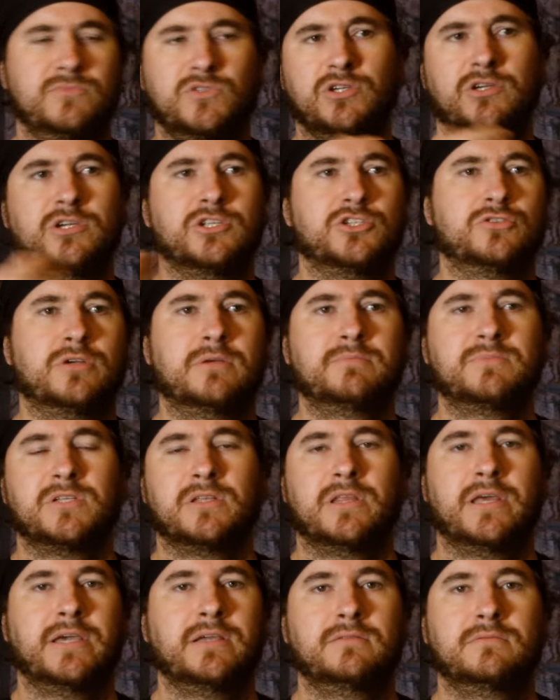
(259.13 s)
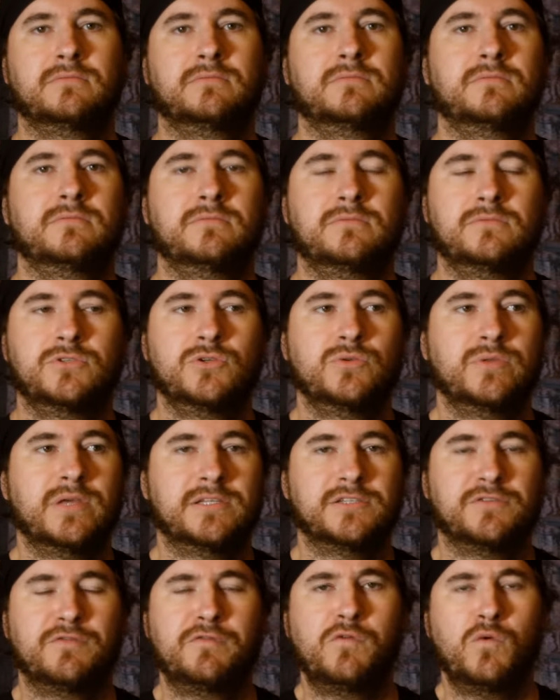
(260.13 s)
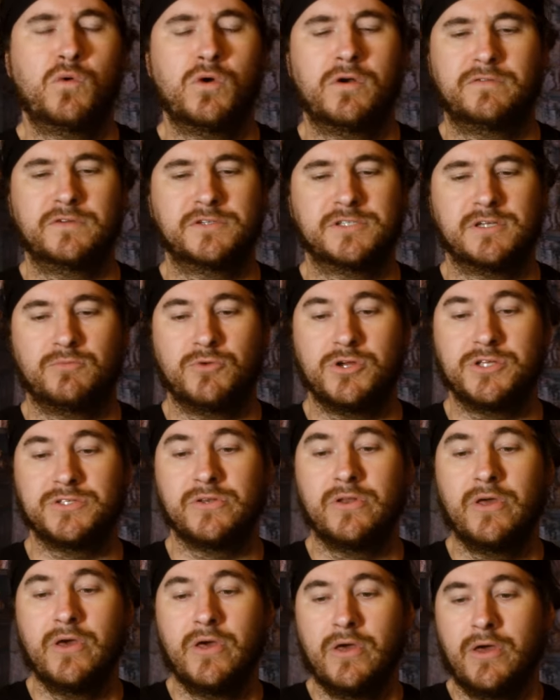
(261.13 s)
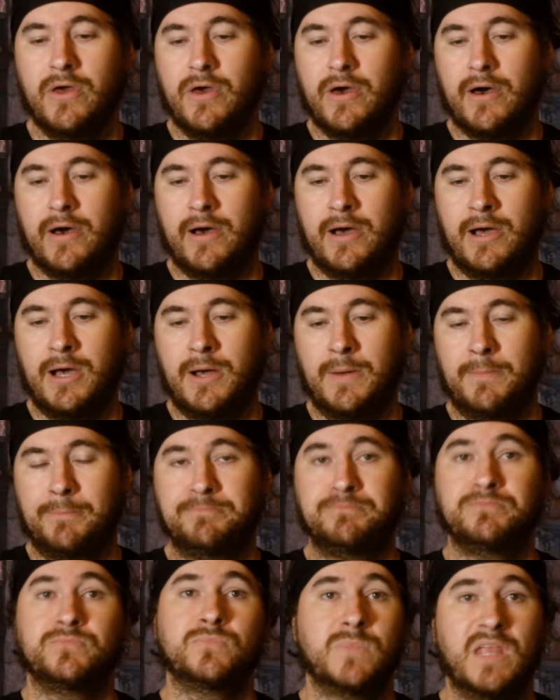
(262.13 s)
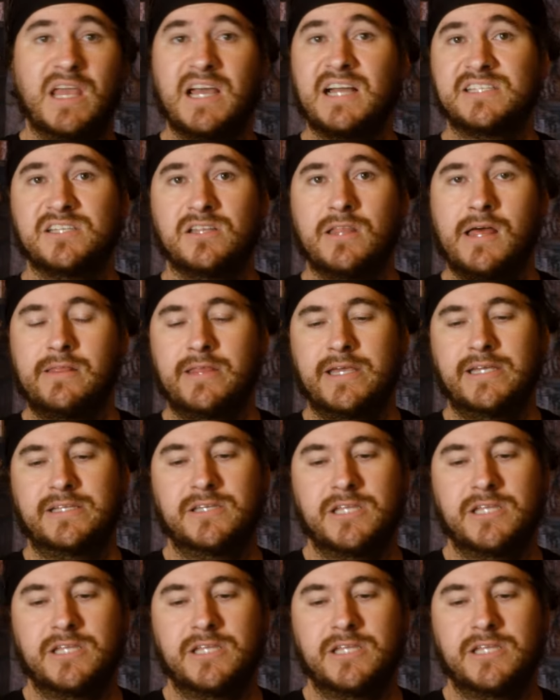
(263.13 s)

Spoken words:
took a trip to like 2004 for some reason. Yeah, it's a lot like